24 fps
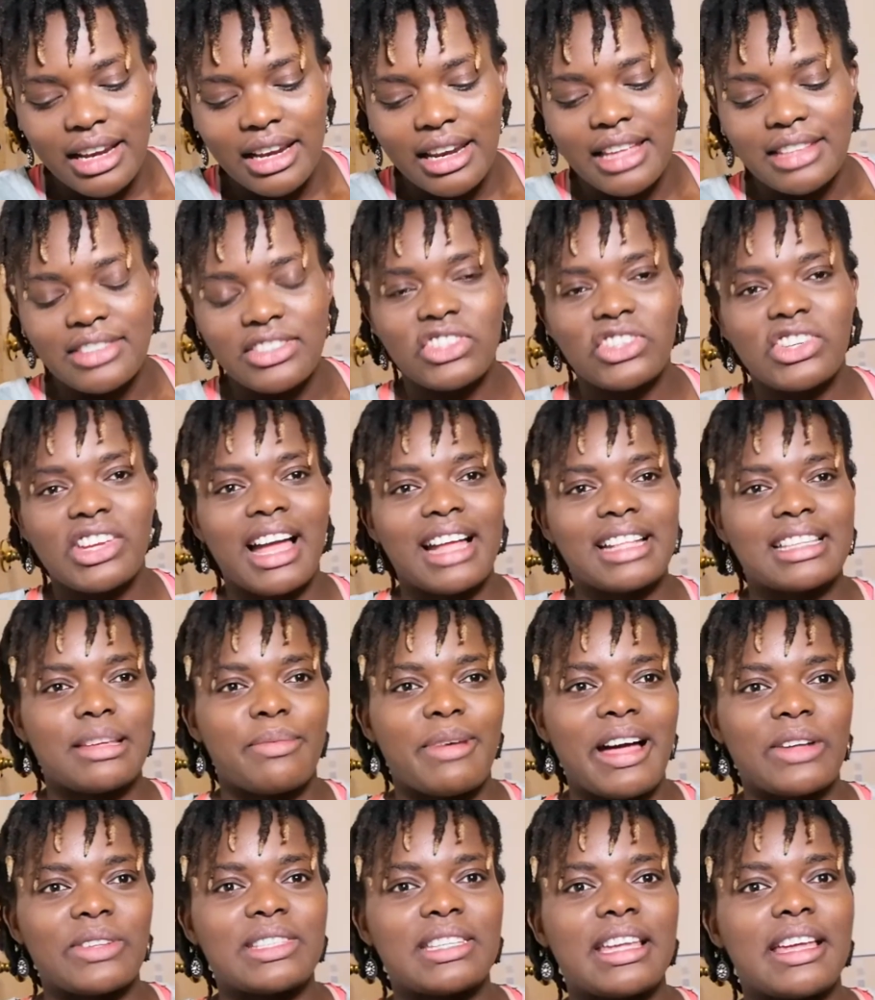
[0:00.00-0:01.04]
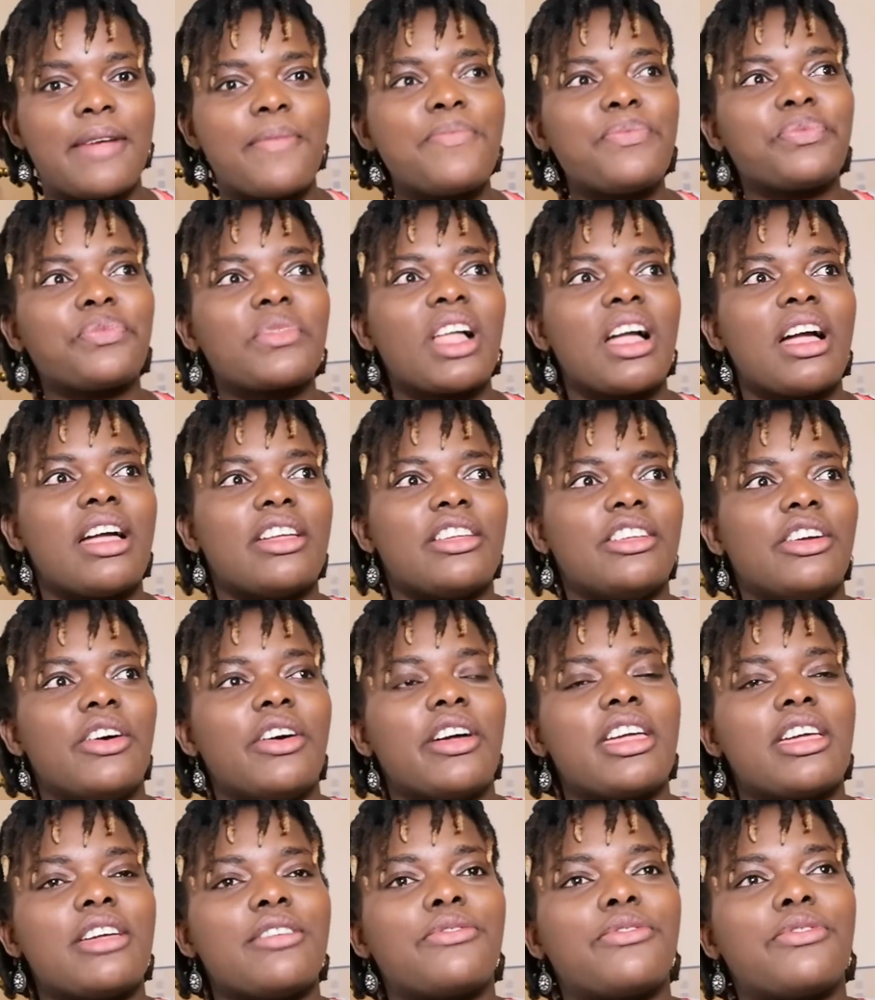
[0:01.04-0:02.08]
Let's chat about it.
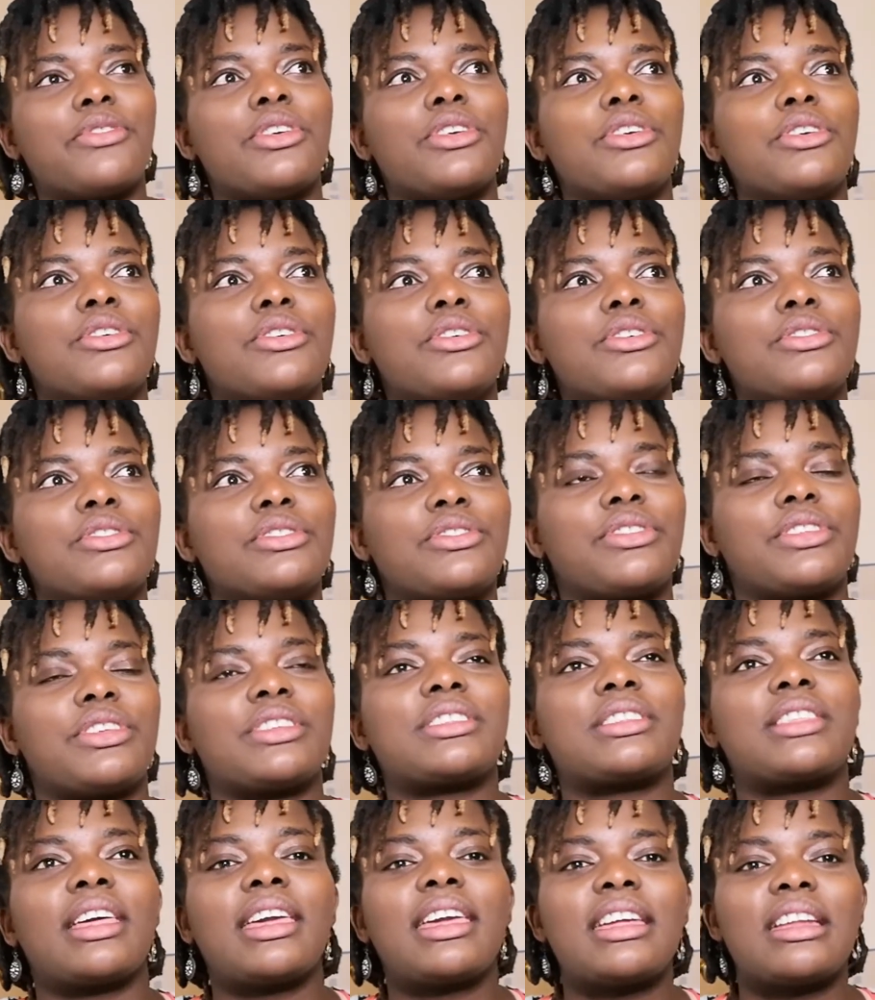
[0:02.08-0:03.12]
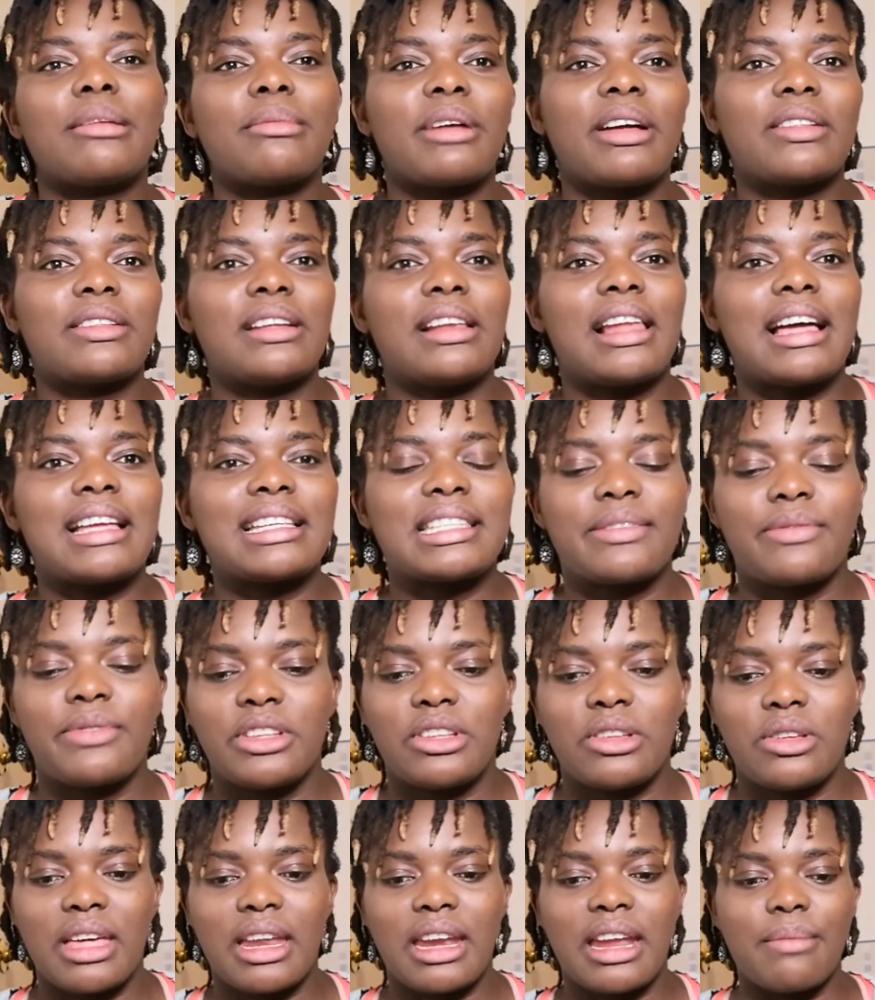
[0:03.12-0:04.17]
If you just thinking about the last
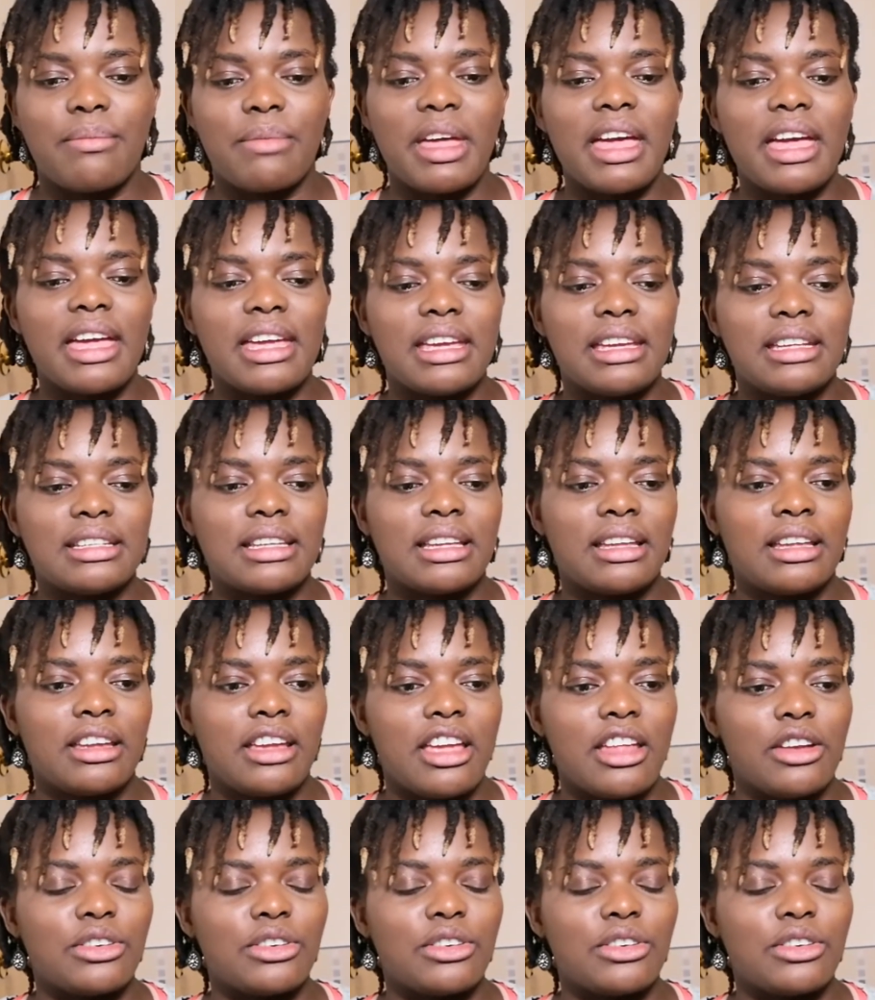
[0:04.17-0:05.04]
video that I made,